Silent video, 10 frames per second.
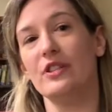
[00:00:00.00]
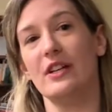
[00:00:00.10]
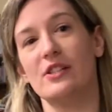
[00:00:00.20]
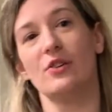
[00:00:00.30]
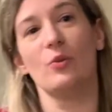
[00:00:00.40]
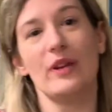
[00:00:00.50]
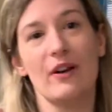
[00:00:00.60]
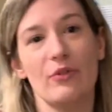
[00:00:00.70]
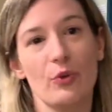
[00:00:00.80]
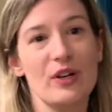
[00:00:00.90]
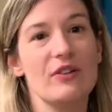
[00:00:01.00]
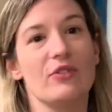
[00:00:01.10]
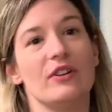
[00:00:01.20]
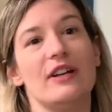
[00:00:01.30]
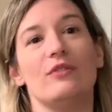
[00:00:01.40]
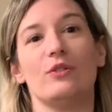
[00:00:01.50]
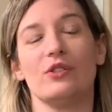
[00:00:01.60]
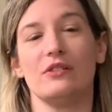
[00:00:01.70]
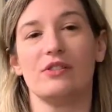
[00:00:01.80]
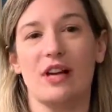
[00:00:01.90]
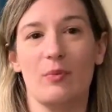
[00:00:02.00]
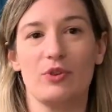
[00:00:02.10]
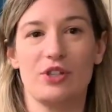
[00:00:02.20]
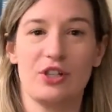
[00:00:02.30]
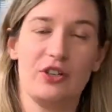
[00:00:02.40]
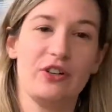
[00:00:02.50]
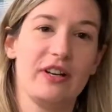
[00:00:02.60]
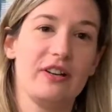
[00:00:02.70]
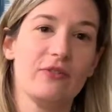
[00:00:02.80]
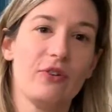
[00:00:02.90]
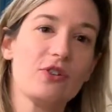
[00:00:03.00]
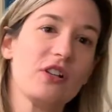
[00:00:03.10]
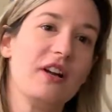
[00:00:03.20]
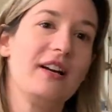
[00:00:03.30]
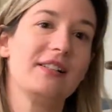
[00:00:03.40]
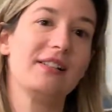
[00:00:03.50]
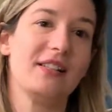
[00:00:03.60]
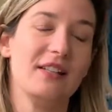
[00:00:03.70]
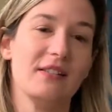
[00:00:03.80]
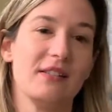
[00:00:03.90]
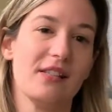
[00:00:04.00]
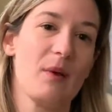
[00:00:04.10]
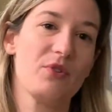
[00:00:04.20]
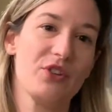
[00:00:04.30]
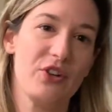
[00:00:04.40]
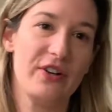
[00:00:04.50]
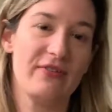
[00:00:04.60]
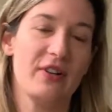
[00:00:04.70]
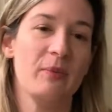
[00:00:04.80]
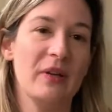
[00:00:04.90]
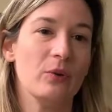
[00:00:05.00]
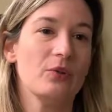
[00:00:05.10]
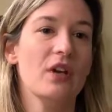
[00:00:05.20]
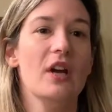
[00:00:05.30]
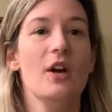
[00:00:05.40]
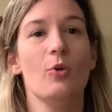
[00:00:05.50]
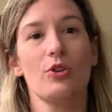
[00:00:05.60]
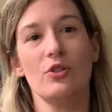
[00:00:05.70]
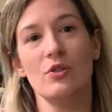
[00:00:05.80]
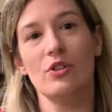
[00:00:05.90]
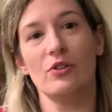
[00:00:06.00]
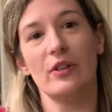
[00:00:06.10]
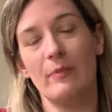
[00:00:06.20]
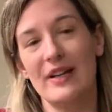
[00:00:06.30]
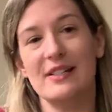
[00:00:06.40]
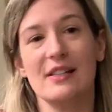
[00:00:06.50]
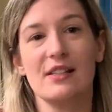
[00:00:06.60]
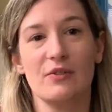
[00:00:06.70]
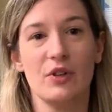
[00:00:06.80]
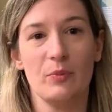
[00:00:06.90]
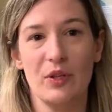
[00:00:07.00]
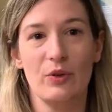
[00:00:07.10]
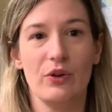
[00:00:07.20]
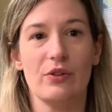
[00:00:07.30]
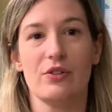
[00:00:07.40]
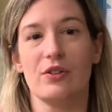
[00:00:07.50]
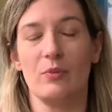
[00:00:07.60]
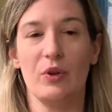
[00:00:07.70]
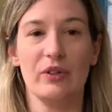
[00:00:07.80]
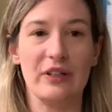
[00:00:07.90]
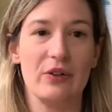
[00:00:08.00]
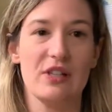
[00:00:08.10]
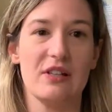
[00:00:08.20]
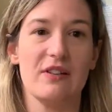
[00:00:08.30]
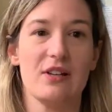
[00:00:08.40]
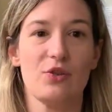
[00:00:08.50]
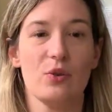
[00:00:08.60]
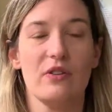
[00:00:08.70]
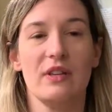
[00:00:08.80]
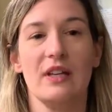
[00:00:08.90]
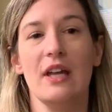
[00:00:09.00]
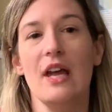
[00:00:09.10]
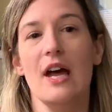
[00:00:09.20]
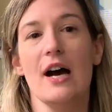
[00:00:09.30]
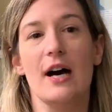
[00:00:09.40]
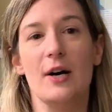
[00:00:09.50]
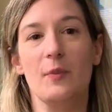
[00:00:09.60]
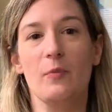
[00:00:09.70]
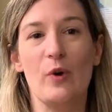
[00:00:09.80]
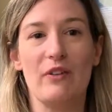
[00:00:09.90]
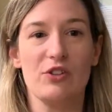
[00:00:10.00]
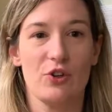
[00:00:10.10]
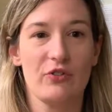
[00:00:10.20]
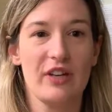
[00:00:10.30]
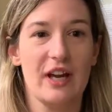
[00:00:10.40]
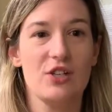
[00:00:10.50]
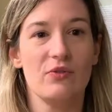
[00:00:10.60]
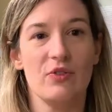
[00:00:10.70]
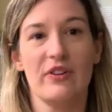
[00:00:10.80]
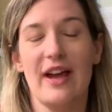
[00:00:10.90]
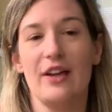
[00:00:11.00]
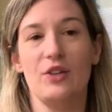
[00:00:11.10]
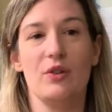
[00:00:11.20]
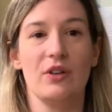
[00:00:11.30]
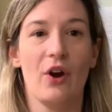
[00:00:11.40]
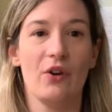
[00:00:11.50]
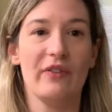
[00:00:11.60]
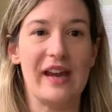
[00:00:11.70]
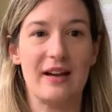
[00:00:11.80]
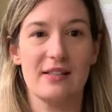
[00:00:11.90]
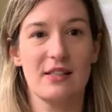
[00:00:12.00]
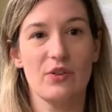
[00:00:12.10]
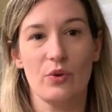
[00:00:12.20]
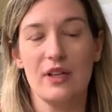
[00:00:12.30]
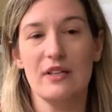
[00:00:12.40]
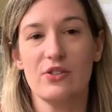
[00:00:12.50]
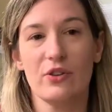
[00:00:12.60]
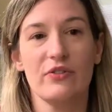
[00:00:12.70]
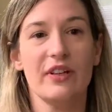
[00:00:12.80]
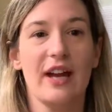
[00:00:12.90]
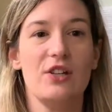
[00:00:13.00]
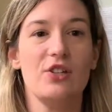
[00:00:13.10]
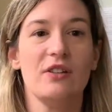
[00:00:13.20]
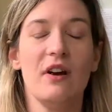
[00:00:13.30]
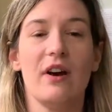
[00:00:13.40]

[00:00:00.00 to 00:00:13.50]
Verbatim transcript: Tech Center, we have three different levels of cybersecurity. The first class is the cybersecurity fundamentals, where students learn the basics of computers, computer literacy, that sort of thing. Um, we have a certification for that. You can earn the IC3 certification.